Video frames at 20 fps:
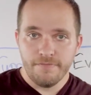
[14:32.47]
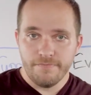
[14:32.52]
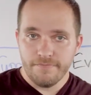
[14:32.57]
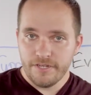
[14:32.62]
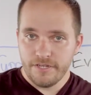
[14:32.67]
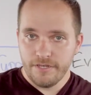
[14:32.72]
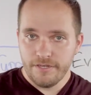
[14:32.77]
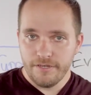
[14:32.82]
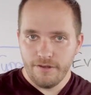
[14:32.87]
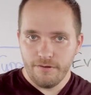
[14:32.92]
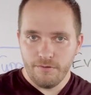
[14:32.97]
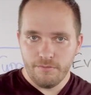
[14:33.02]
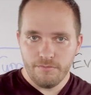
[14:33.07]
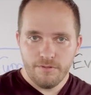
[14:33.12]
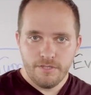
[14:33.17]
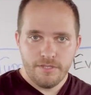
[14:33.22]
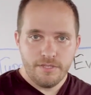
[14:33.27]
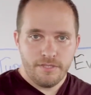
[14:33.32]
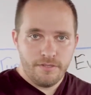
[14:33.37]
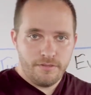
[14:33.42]
your
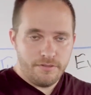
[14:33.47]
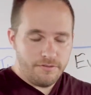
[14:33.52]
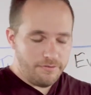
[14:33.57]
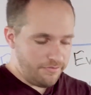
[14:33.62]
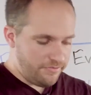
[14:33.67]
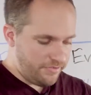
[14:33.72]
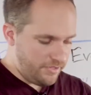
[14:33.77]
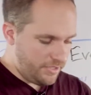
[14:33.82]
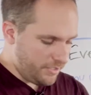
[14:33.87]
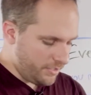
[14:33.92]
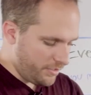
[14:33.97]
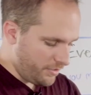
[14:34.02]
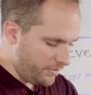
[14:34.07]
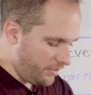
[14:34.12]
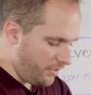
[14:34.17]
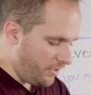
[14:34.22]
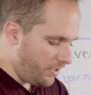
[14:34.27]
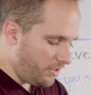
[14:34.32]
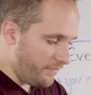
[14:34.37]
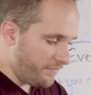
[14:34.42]
video, your scenic,
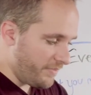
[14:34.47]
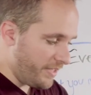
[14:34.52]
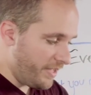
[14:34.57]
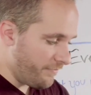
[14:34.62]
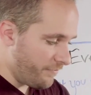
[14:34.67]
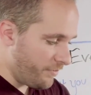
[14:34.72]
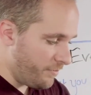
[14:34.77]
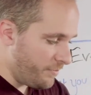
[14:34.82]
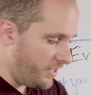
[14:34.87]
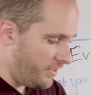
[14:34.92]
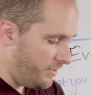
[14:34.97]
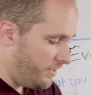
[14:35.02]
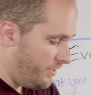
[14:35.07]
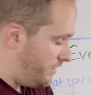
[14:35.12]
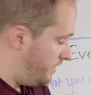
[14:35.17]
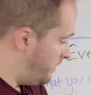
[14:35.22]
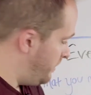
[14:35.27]
all of that from it.